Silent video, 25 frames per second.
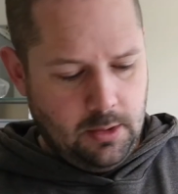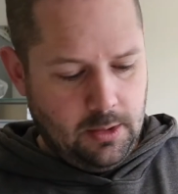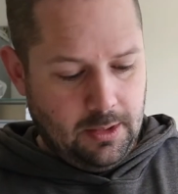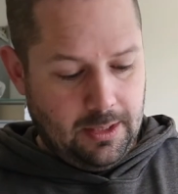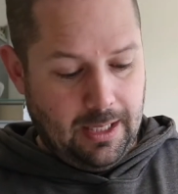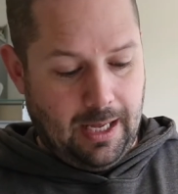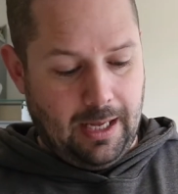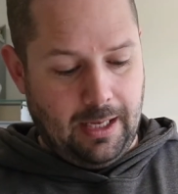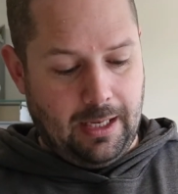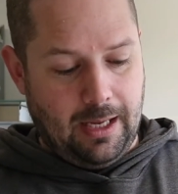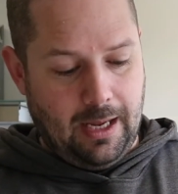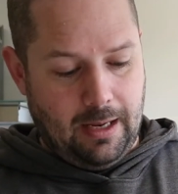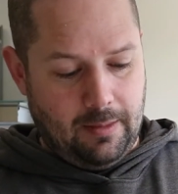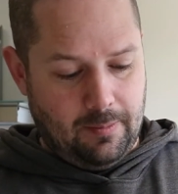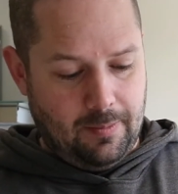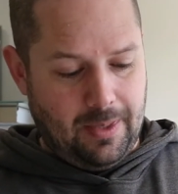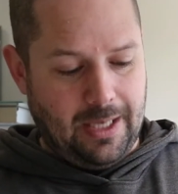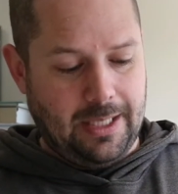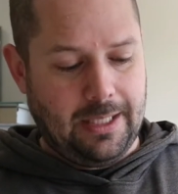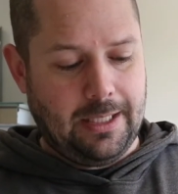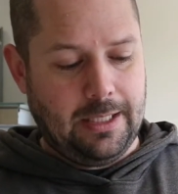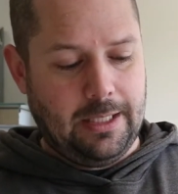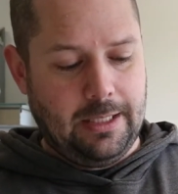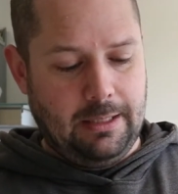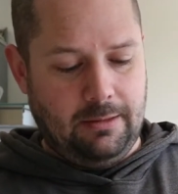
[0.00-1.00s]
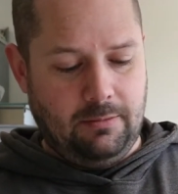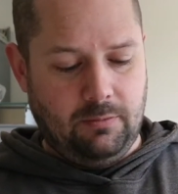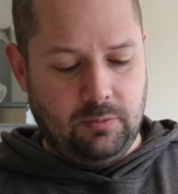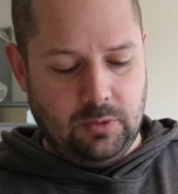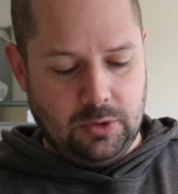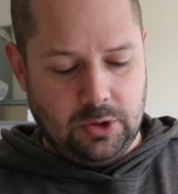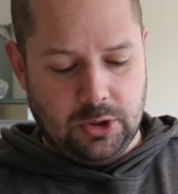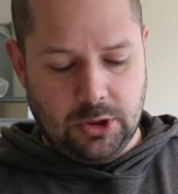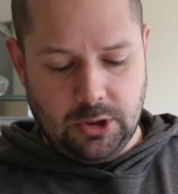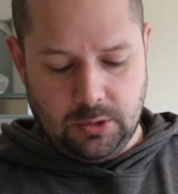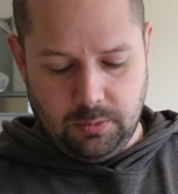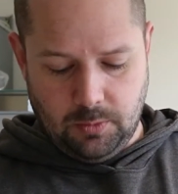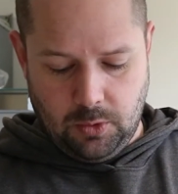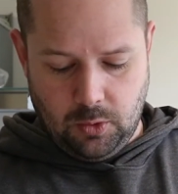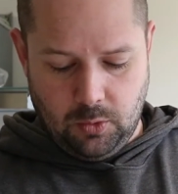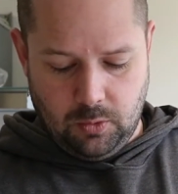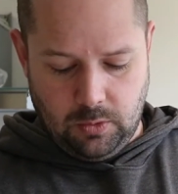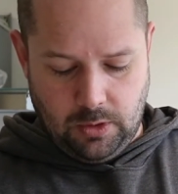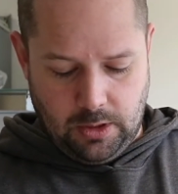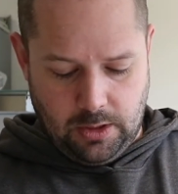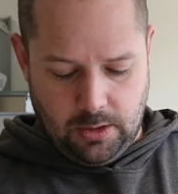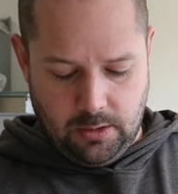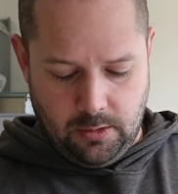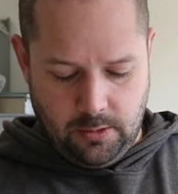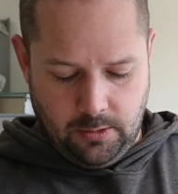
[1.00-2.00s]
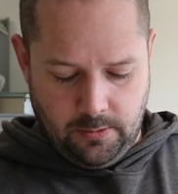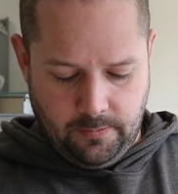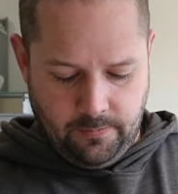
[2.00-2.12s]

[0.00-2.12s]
Yet again, make it even smaller